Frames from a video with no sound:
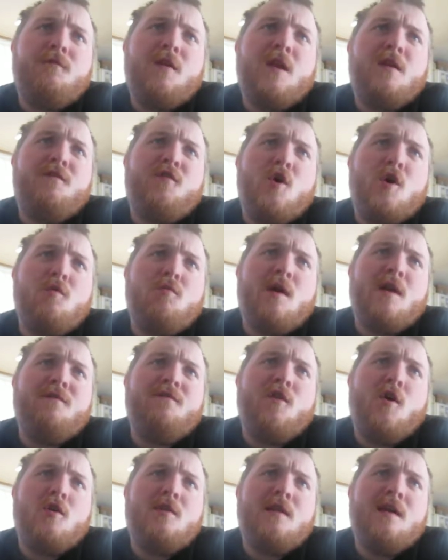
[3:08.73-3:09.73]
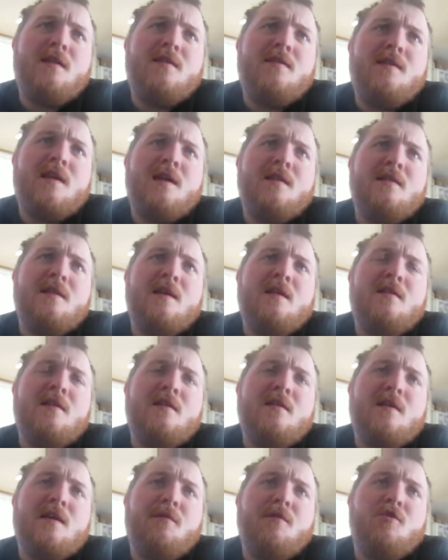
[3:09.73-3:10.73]
54-1 vote and sent it
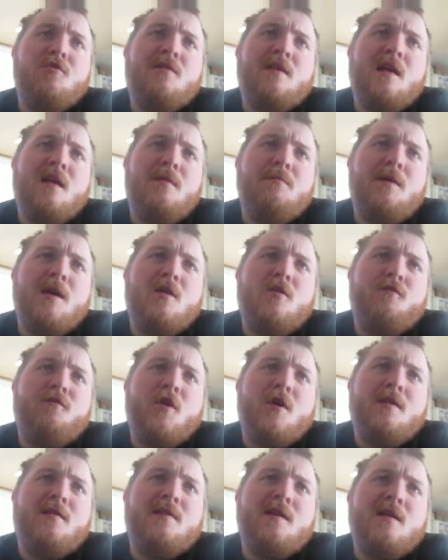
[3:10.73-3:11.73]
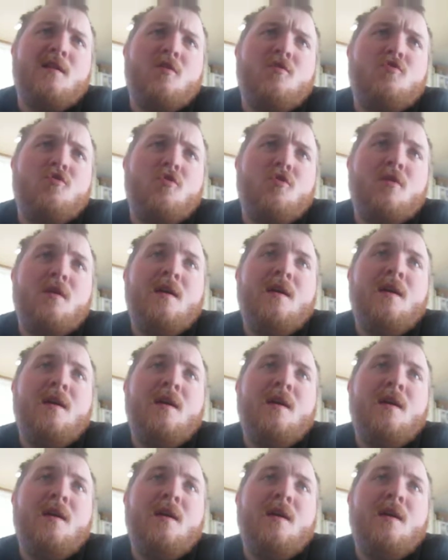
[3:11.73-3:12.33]
to Governor Zell Miller for his signature.